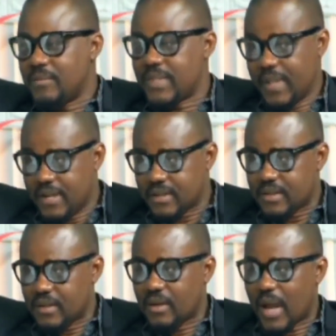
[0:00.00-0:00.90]
trained.
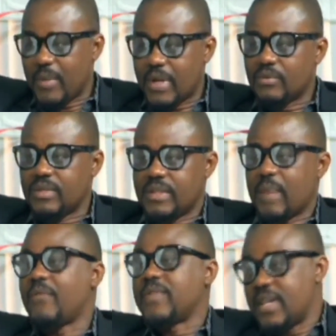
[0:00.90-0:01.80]
I mean, the
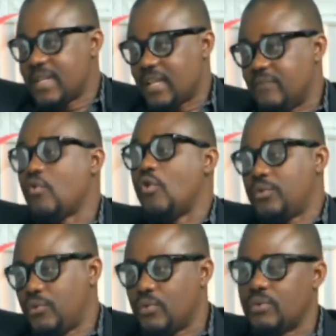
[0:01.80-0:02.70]
type of training that they've
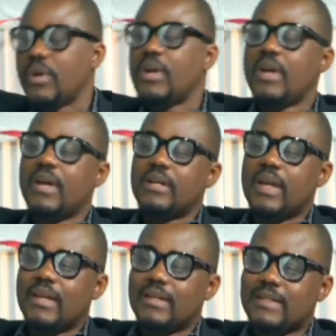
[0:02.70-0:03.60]
gone through.
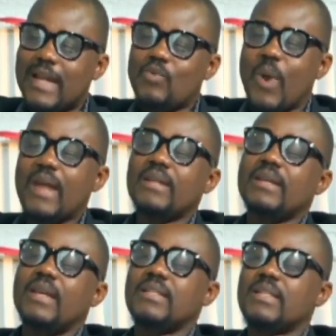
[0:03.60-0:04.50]
That one,
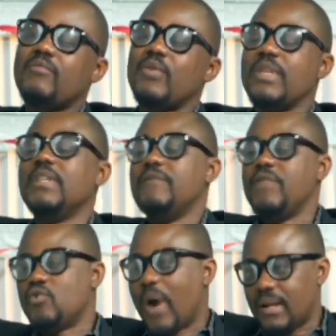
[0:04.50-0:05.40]
it is left with
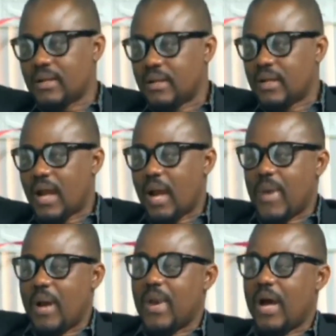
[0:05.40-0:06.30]
individual
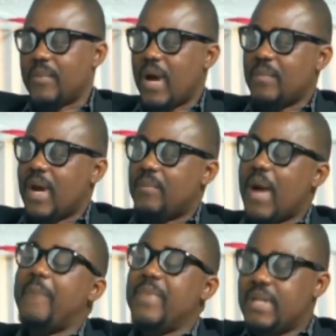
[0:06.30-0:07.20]

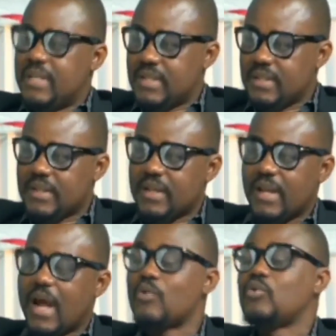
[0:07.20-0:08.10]
ability
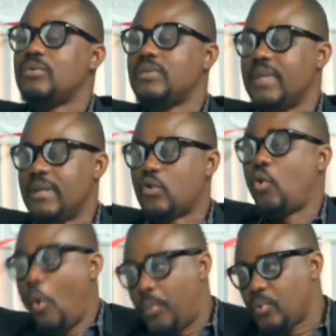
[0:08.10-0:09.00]
and how they
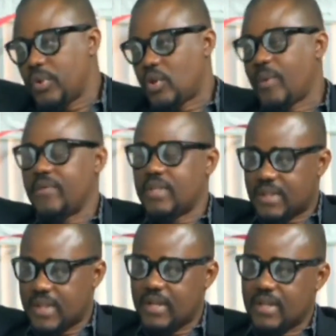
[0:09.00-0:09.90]
cope with some of these
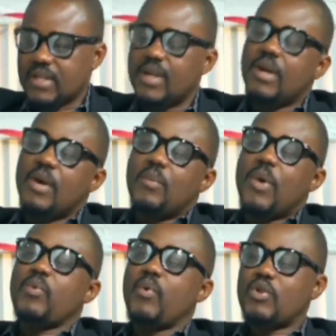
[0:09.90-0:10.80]
trainings.
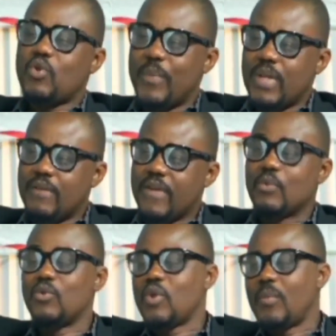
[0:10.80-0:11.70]
But we want to believe a
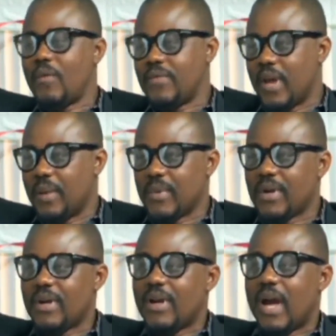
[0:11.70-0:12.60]
good number of them
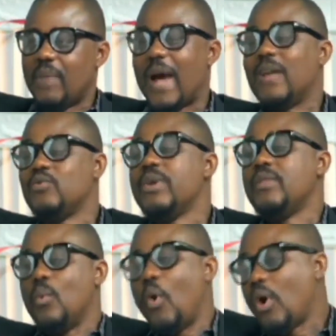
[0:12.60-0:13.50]
are
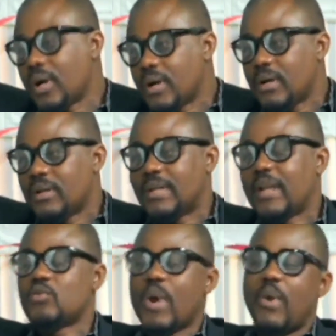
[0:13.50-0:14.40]
doing the work.
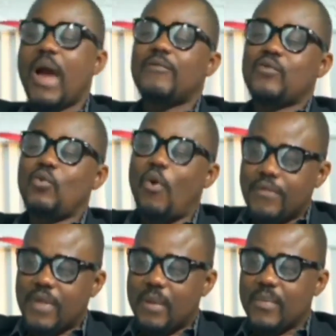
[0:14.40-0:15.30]
That is why we have 2
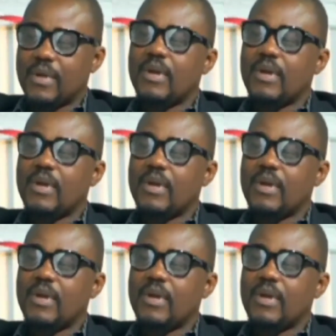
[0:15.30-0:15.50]
of them.